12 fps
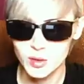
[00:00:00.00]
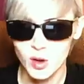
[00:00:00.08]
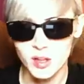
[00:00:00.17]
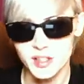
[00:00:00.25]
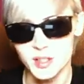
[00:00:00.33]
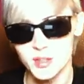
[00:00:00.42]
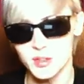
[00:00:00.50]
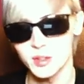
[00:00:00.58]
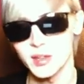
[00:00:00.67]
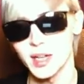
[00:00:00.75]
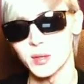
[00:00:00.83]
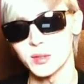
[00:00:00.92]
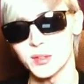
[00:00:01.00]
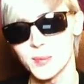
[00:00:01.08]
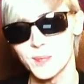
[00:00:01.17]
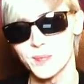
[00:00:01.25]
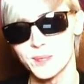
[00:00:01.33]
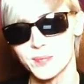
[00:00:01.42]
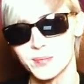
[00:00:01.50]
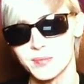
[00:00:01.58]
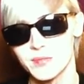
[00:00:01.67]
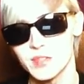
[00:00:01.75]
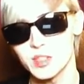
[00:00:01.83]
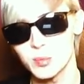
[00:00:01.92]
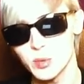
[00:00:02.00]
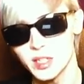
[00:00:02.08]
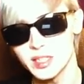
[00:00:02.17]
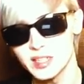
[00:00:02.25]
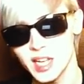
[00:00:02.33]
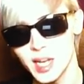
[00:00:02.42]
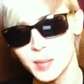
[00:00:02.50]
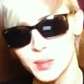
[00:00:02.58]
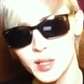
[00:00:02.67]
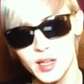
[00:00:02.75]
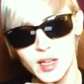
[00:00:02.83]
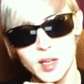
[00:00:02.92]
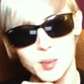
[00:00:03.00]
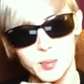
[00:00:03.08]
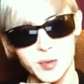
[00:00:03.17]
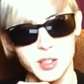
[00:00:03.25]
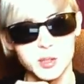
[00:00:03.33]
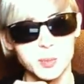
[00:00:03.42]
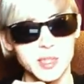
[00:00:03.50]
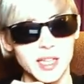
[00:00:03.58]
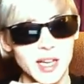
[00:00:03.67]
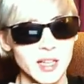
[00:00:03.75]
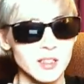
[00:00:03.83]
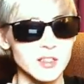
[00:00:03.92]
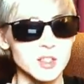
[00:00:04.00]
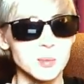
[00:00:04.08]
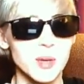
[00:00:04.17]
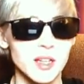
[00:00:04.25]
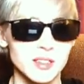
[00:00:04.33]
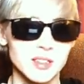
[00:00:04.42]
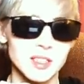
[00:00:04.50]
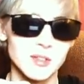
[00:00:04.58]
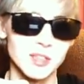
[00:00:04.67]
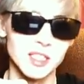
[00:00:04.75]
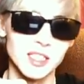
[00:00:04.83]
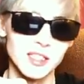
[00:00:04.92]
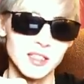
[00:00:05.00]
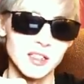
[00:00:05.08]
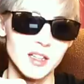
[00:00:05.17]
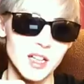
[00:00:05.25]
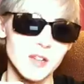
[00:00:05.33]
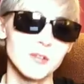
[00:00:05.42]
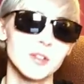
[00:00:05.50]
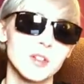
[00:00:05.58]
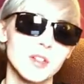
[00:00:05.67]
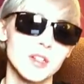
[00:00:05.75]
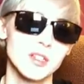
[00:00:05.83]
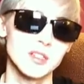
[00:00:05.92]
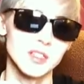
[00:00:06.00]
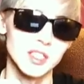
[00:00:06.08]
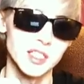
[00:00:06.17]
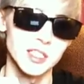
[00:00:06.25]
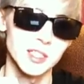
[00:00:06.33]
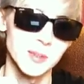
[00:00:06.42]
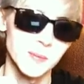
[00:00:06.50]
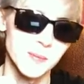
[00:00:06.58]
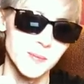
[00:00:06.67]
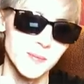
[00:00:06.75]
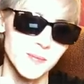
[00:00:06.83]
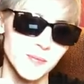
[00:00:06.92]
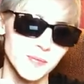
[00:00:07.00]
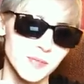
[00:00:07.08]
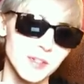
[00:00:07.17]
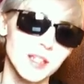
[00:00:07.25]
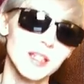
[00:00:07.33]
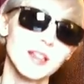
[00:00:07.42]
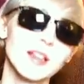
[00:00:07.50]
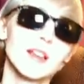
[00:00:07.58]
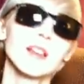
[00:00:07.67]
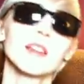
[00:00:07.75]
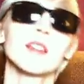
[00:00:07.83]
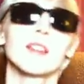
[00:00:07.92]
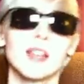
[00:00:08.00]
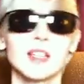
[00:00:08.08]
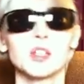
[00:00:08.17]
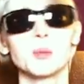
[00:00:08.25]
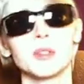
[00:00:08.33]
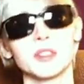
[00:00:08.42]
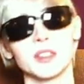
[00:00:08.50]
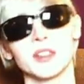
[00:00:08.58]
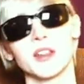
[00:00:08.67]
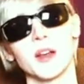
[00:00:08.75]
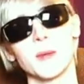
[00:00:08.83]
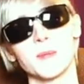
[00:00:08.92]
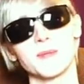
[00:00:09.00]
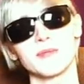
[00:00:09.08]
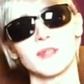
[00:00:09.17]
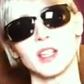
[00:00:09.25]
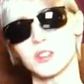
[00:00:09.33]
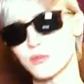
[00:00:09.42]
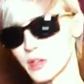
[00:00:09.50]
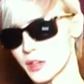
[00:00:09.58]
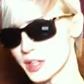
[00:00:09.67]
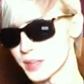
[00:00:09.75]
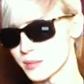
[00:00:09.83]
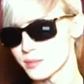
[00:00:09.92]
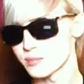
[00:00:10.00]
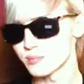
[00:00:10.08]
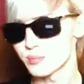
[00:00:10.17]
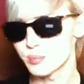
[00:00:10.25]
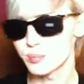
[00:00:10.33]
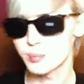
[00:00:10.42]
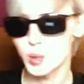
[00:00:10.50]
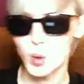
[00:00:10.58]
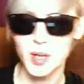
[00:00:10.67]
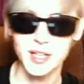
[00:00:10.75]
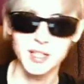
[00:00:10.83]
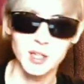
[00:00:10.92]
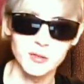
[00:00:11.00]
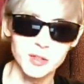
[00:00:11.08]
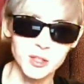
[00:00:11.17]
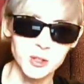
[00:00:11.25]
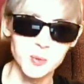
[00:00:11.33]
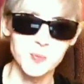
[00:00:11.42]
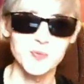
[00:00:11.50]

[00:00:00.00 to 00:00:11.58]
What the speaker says: crawling on the ground. Springtime brings me endless positivity and love this year. Thank you, Matilda. That's very poetic of you.